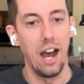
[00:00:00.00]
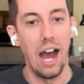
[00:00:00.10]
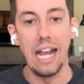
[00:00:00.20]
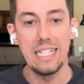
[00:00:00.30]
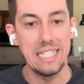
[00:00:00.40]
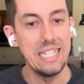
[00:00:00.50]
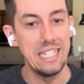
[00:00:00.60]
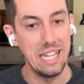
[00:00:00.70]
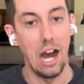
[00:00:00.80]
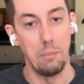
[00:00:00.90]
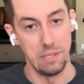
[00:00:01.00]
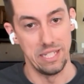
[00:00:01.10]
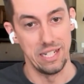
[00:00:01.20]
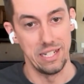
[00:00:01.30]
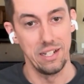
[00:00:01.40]
I see the
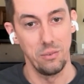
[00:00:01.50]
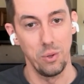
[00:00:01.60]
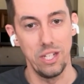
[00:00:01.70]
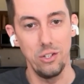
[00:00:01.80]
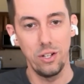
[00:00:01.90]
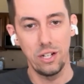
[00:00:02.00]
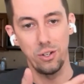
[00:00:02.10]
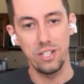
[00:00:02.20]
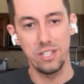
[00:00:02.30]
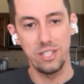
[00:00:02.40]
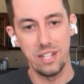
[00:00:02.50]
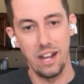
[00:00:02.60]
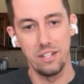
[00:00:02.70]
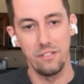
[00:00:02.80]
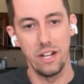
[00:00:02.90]
opposite. When you increase the
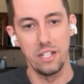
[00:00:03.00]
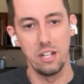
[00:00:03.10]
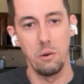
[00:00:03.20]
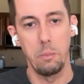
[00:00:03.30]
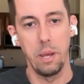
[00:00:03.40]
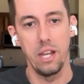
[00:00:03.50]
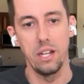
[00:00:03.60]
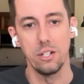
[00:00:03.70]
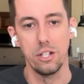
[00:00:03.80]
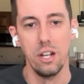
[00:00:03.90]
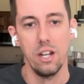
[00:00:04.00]
size of an HTML page,